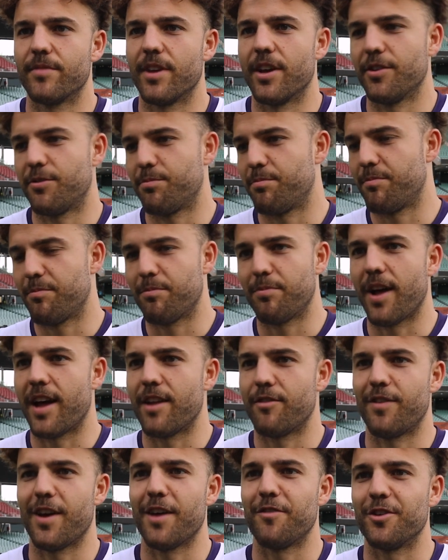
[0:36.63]
he's
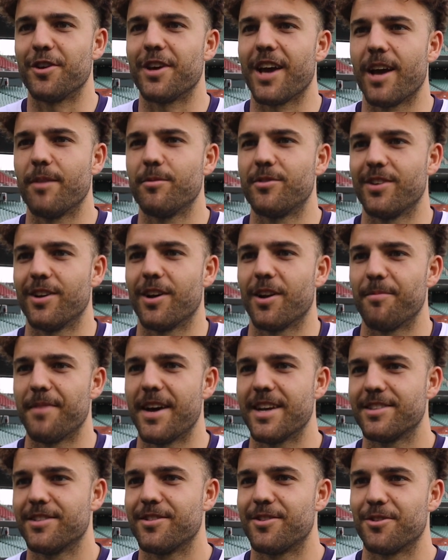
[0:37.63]
played a fair few games here, I'd
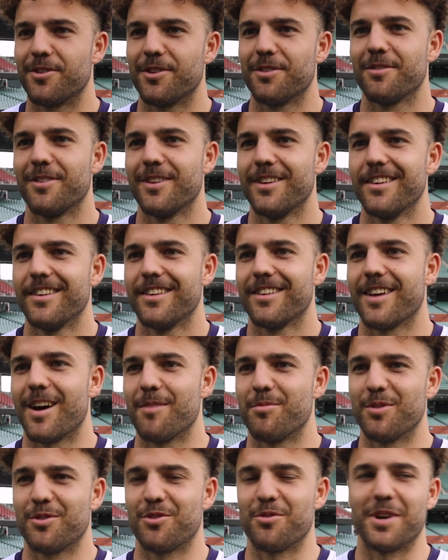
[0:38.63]
imagine, through a
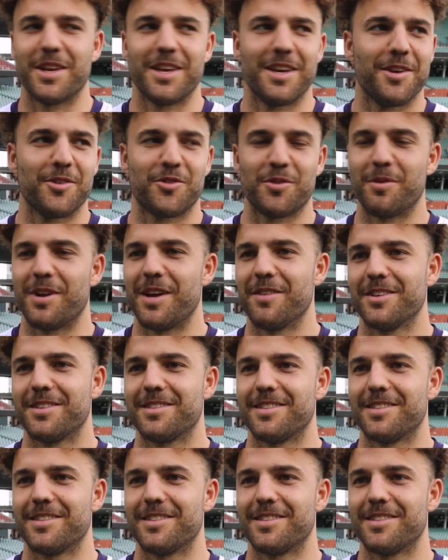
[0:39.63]
couple of 20 years or whatever.